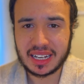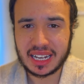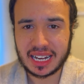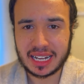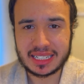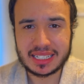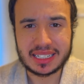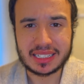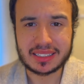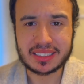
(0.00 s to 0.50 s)

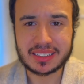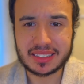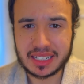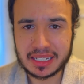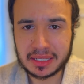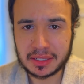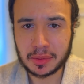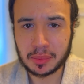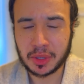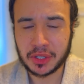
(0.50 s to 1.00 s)
and this
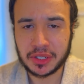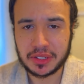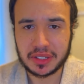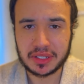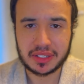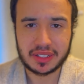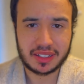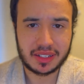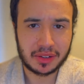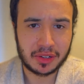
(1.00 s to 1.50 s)

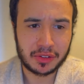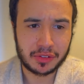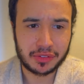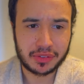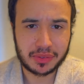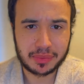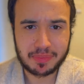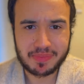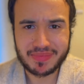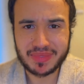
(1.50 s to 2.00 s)
stigma
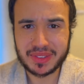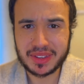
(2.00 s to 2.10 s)
of,